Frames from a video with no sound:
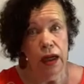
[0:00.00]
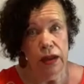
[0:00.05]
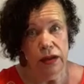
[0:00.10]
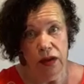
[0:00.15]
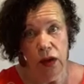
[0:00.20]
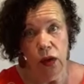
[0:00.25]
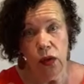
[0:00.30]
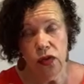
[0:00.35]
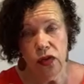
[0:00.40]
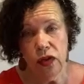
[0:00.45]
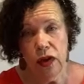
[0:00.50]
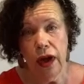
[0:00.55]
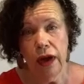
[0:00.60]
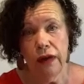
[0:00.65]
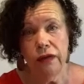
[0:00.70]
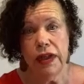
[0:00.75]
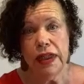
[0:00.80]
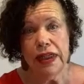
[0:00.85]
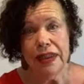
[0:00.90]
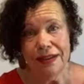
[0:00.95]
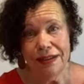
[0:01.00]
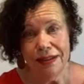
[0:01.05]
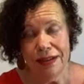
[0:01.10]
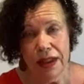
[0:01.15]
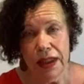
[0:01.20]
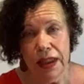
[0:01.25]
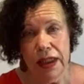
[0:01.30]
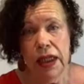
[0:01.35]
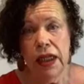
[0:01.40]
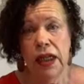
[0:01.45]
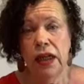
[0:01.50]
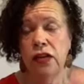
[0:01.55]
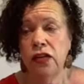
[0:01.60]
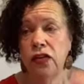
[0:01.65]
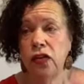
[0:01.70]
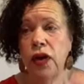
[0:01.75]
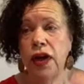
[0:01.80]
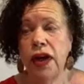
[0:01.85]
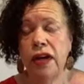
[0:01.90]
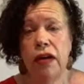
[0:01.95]
dose of insulin.
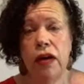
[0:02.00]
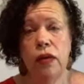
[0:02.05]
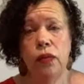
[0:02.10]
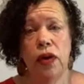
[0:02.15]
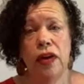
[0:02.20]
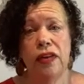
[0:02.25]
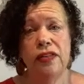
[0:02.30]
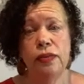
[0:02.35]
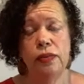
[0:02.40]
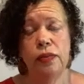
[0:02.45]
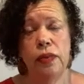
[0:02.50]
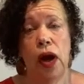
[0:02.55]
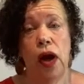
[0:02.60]
So here I was,